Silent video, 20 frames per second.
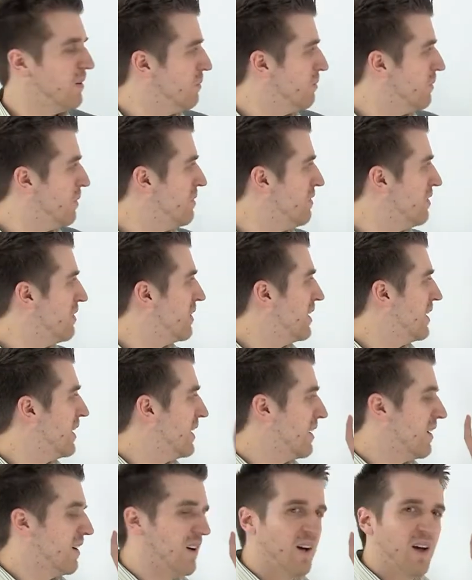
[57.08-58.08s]
What we've got
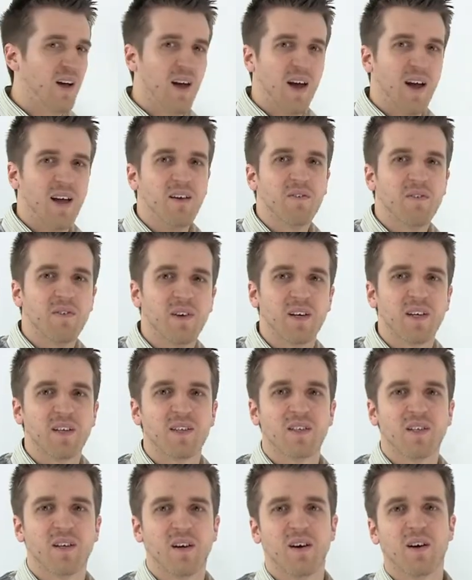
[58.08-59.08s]
here are 8
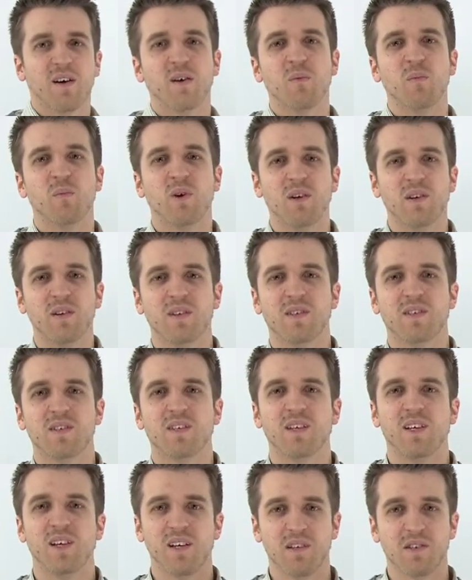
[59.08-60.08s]
things that I
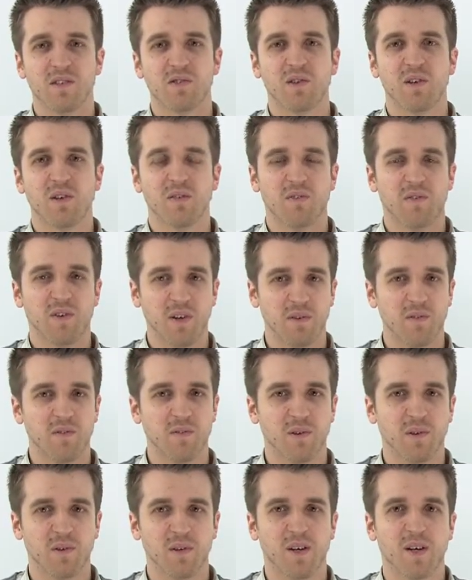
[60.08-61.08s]
want the industry to fight
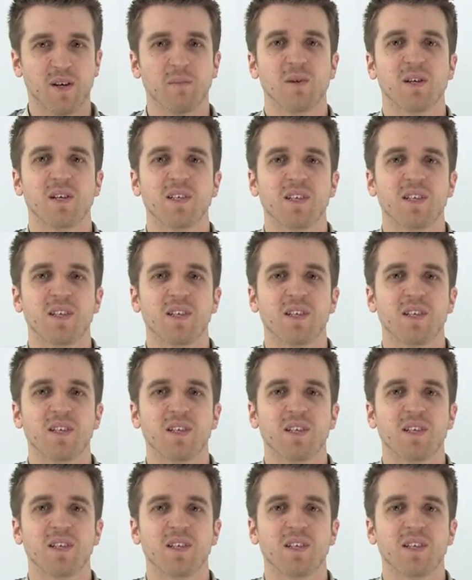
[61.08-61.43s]
for. I'm going